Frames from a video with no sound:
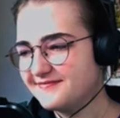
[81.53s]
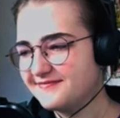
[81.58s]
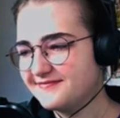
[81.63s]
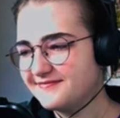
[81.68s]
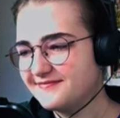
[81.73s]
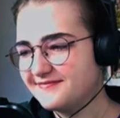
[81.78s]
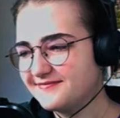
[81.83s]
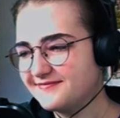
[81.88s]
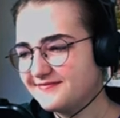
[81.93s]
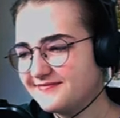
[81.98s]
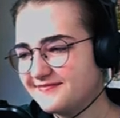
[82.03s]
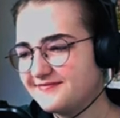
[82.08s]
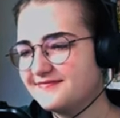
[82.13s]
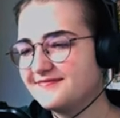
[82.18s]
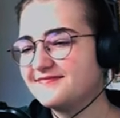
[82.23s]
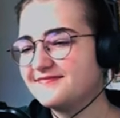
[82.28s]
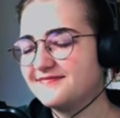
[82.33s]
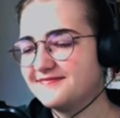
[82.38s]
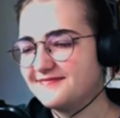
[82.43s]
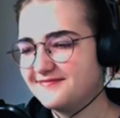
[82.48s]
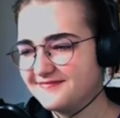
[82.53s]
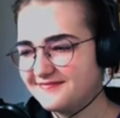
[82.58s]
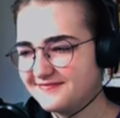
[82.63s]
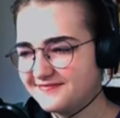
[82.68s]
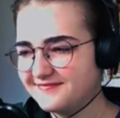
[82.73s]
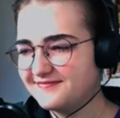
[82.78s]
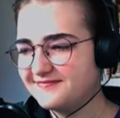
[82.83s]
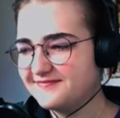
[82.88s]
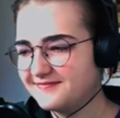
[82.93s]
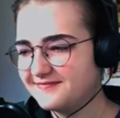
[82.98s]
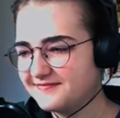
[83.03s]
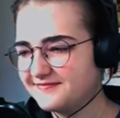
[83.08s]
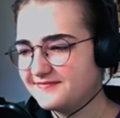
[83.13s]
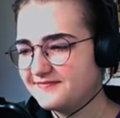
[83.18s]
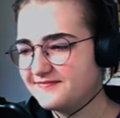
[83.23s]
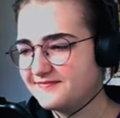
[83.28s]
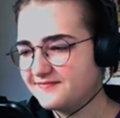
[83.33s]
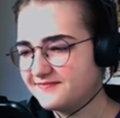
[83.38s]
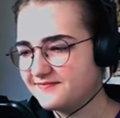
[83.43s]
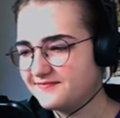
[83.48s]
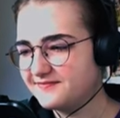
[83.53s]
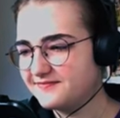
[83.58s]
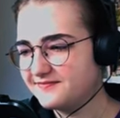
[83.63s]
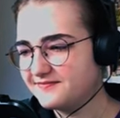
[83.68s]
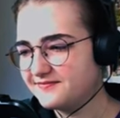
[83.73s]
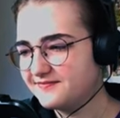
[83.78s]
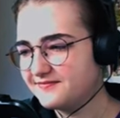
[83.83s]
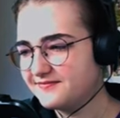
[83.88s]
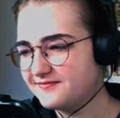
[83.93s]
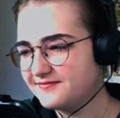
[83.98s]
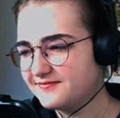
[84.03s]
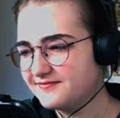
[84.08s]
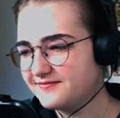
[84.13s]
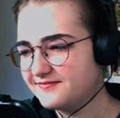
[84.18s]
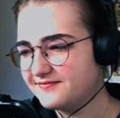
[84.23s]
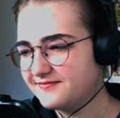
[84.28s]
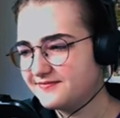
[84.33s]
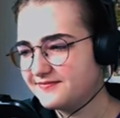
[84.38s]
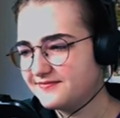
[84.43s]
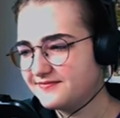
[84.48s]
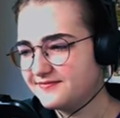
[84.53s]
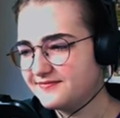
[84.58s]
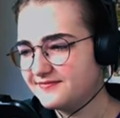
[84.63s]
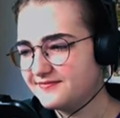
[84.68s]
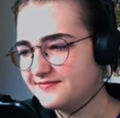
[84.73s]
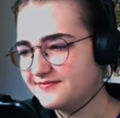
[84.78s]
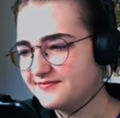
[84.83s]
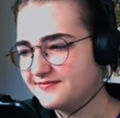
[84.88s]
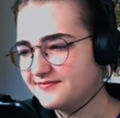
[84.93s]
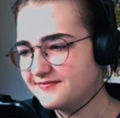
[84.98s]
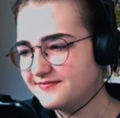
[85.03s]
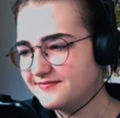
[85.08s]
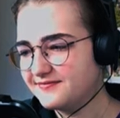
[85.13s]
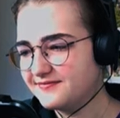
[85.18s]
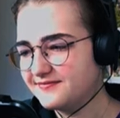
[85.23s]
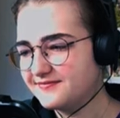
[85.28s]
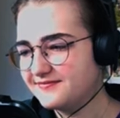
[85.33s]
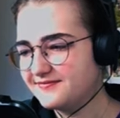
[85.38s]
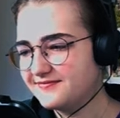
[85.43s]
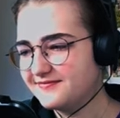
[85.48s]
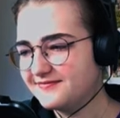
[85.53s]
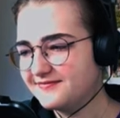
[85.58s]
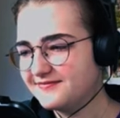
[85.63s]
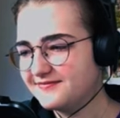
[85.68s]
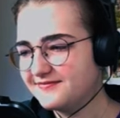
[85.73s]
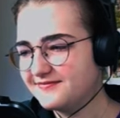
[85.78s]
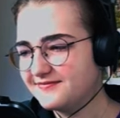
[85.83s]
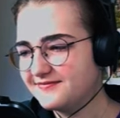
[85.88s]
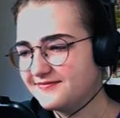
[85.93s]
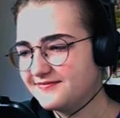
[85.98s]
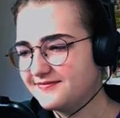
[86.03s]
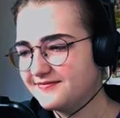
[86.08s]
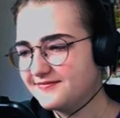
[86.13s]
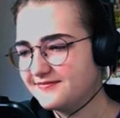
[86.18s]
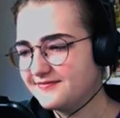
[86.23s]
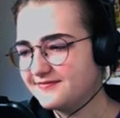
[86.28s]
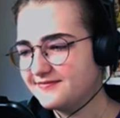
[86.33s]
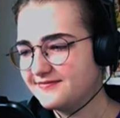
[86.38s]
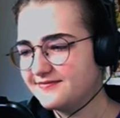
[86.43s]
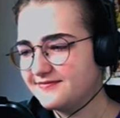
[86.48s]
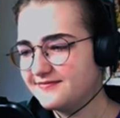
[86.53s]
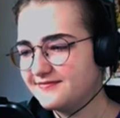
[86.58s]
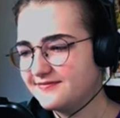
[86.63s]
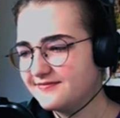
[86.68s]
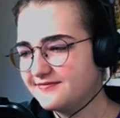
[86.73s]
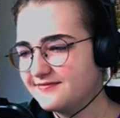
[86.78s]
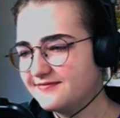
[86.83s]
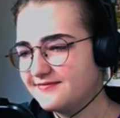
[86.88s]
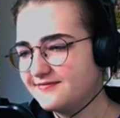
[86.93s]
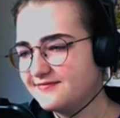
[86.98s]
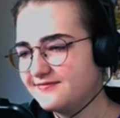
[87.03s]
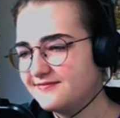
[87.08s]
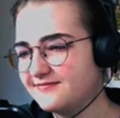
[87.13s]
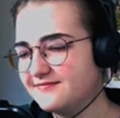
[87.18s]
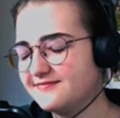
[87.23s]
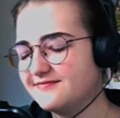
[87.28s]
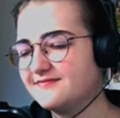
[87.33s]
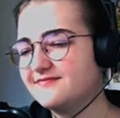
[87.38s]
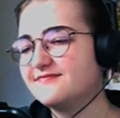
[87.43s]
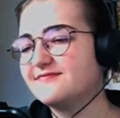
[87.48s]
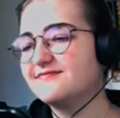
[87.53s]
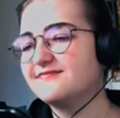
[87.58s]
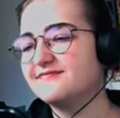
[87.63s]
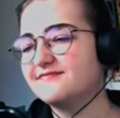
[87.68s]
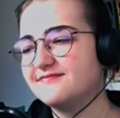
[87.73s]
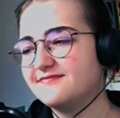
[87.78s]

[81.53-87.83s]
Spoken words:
(silent)